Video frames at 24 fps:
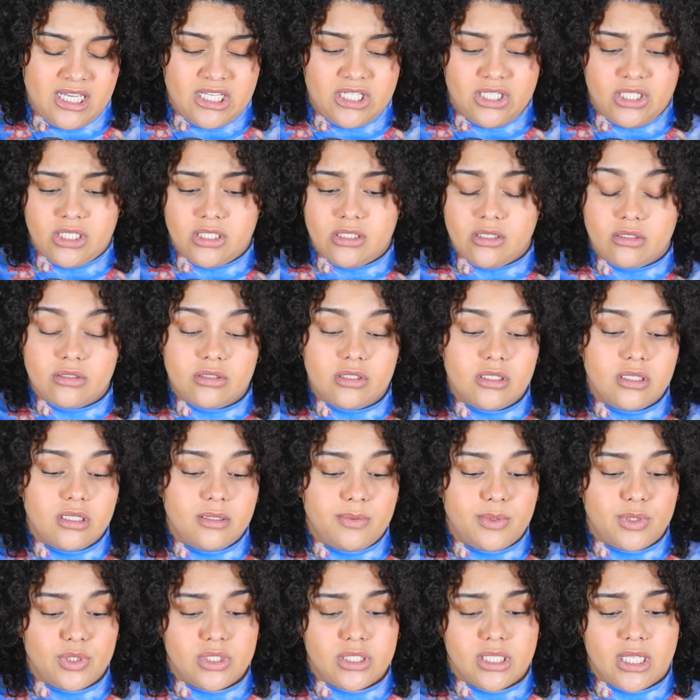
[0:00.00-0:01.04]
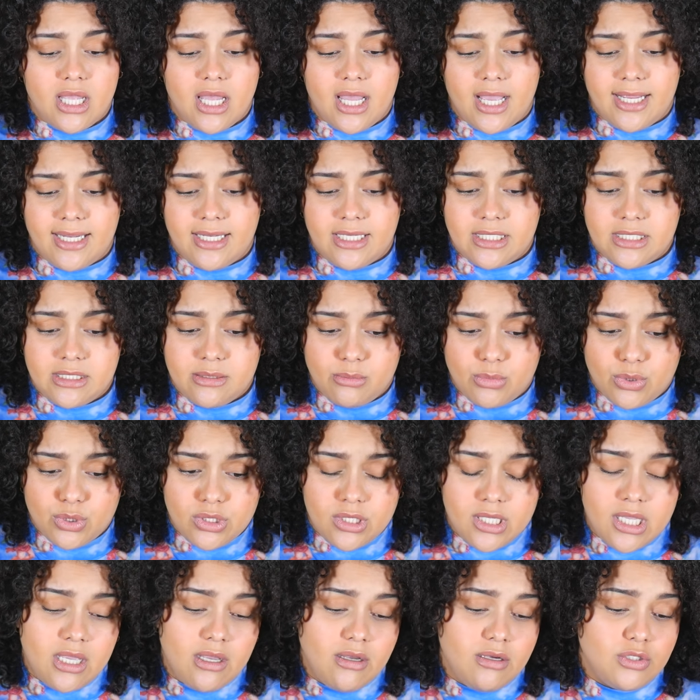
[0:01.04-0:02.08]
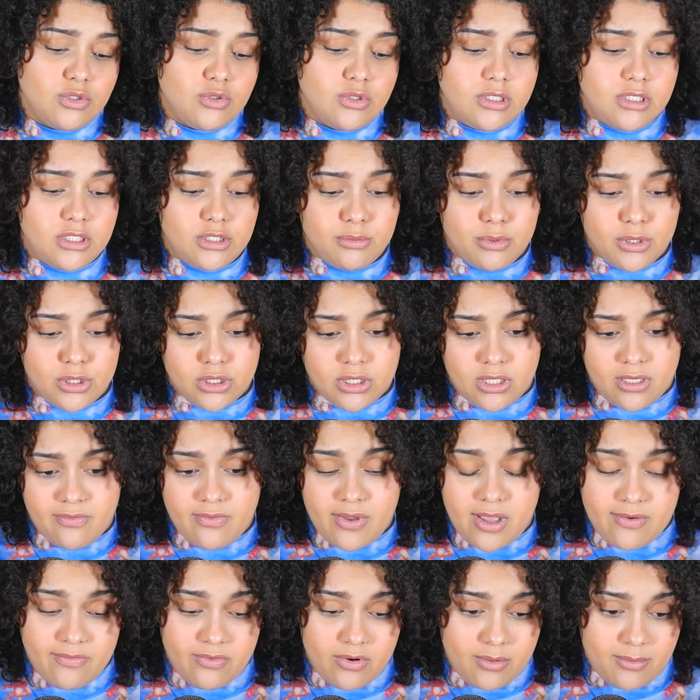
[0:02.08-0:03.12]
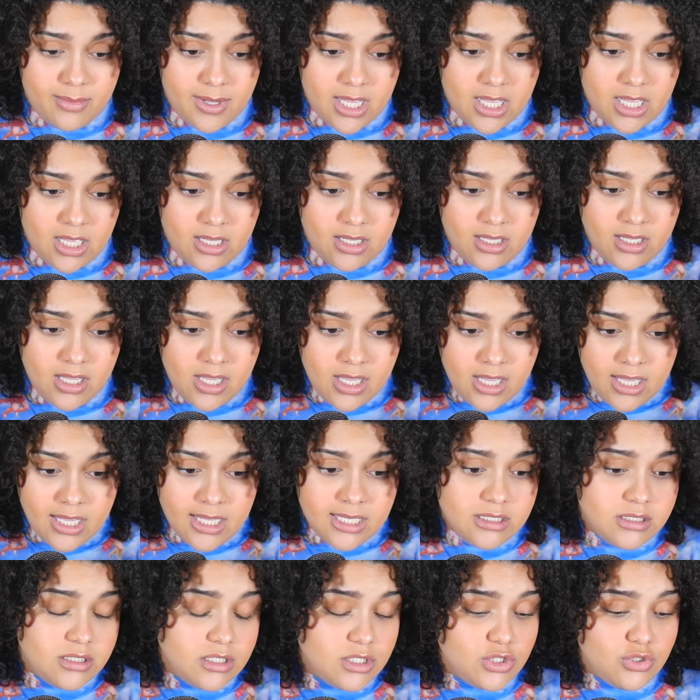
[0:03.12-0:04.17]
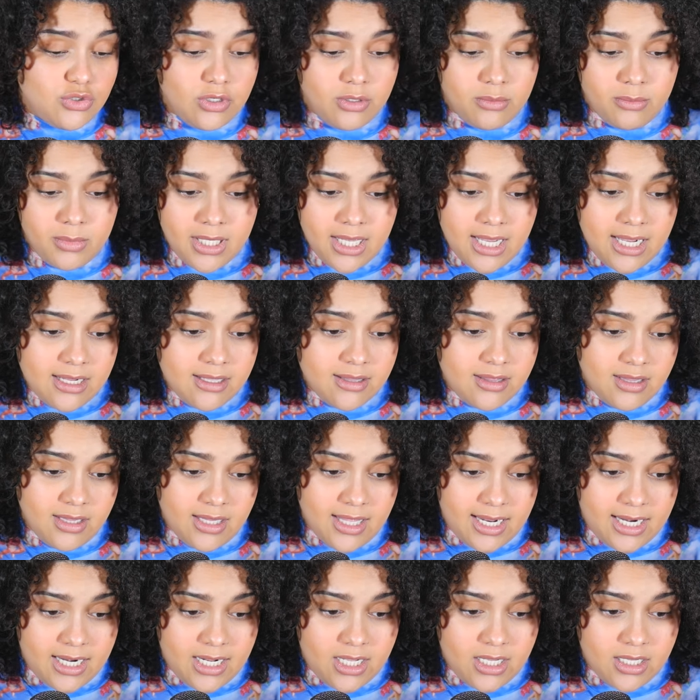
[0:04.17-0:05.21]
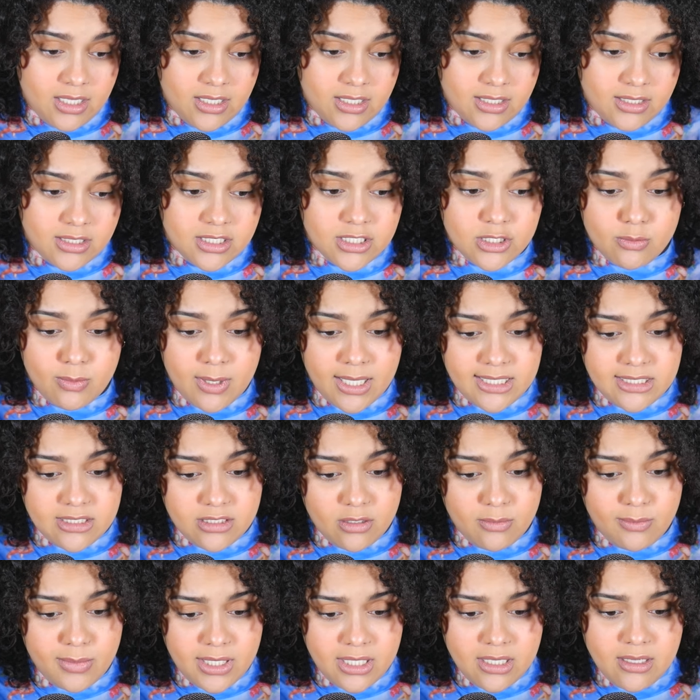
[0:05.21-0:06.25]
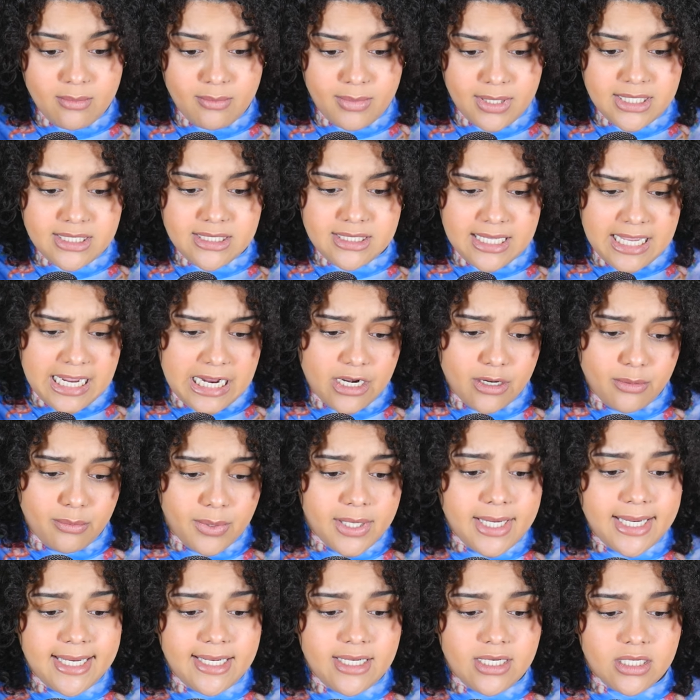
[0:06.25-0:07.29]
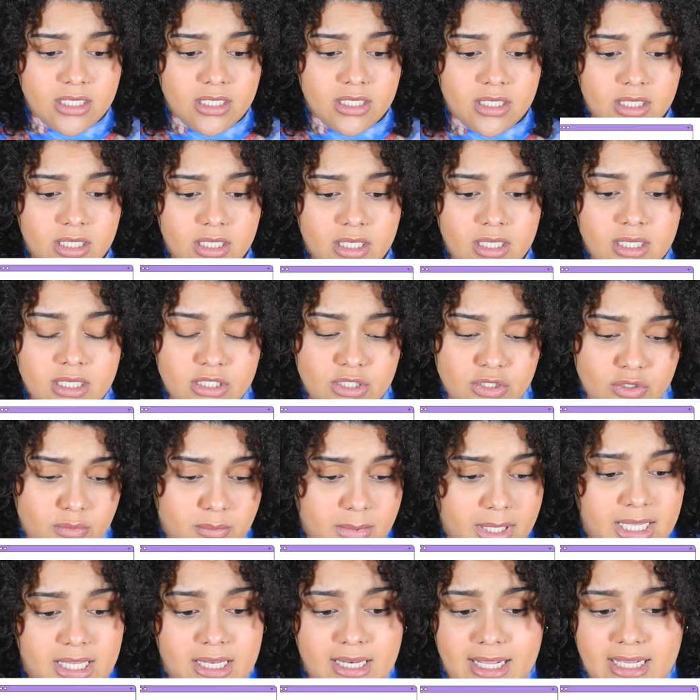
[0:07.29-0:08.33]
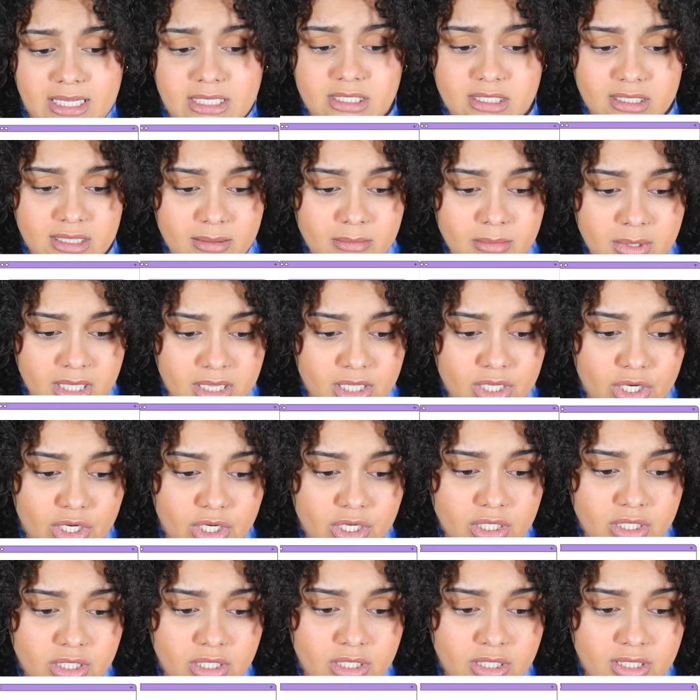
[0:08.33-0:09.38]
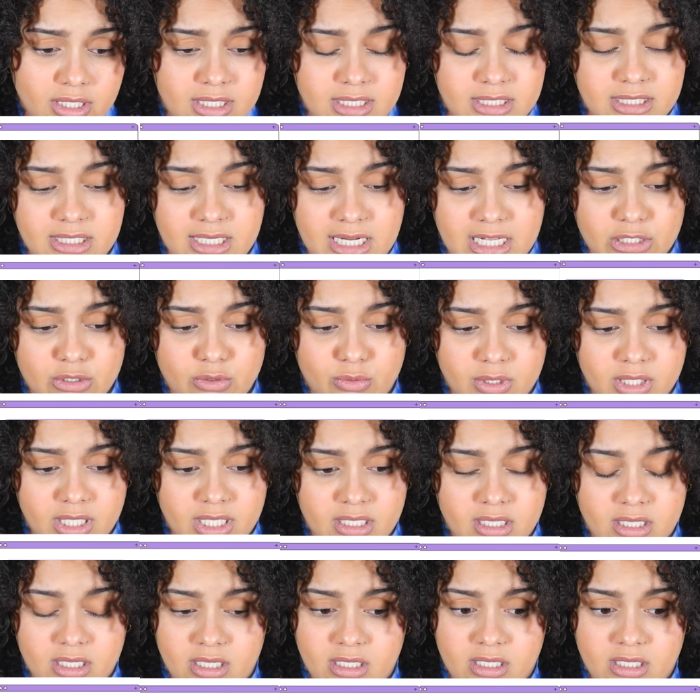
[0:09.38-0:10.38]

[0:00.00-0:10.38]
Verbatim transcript: She's also the most kindest, most caring, sweetest person I've ever met. Is extremely athletic, despite still being a bit scatterbrained. She would make an excellent mother and is a natural with.